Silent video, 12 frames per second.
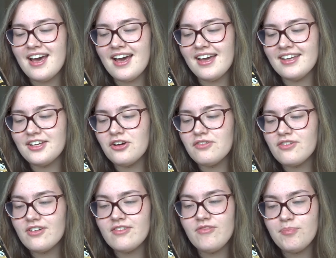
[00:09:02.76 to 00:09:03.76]
a
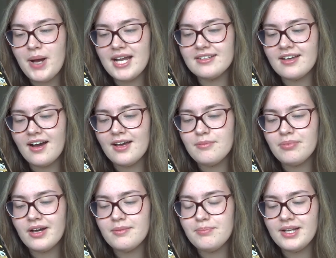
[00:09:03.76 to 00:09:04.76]
cover of Bad Guy
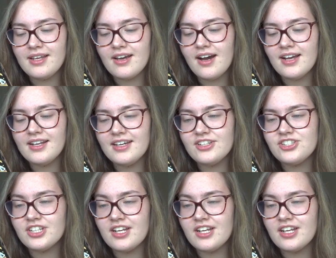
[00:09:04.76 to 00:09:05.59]
by Billie Eilish